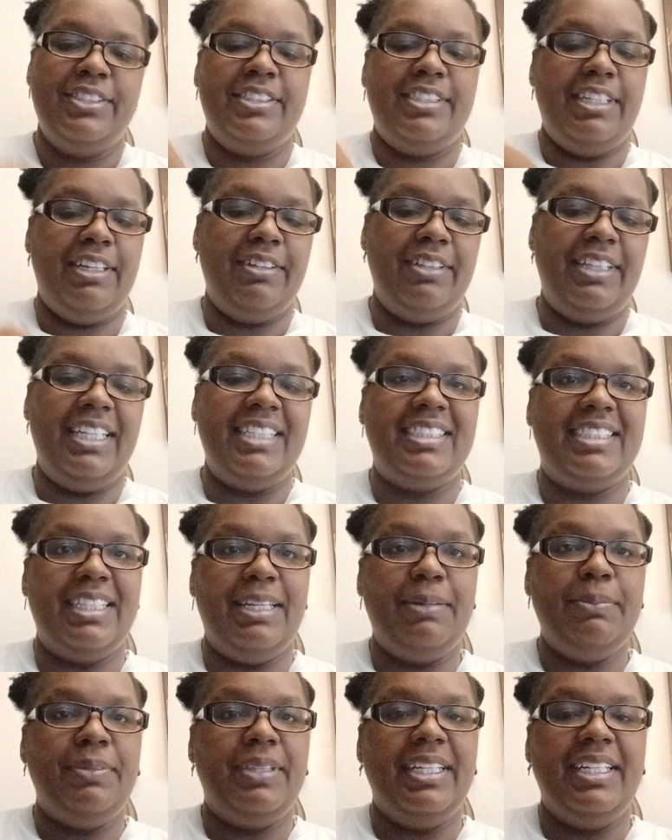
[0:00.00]
So that's
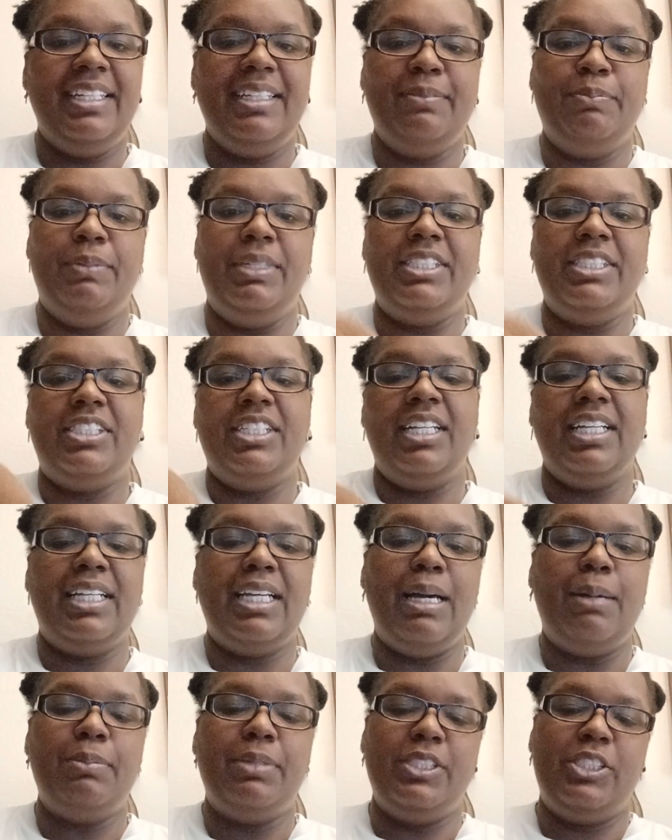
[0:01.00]
something. Mission
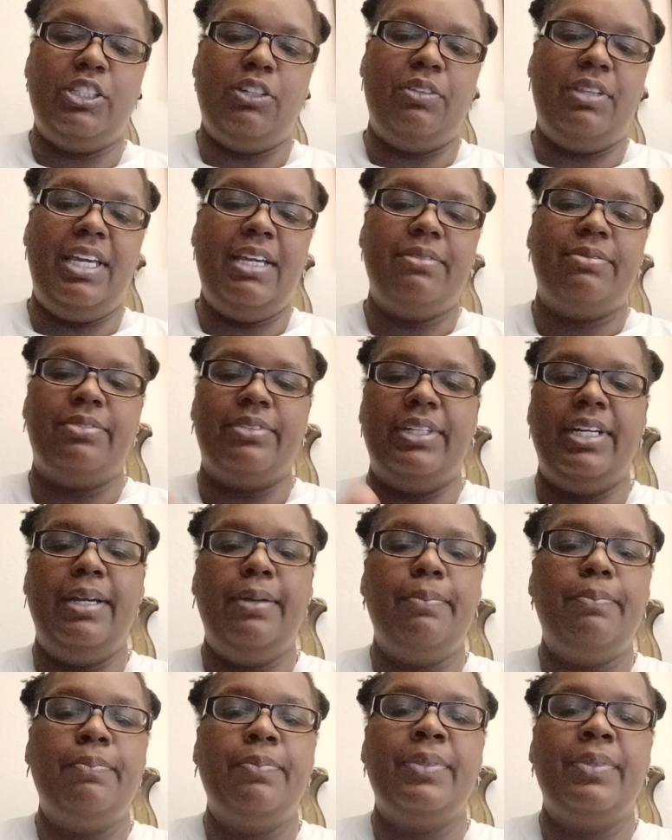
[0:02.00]
accomplished on that front.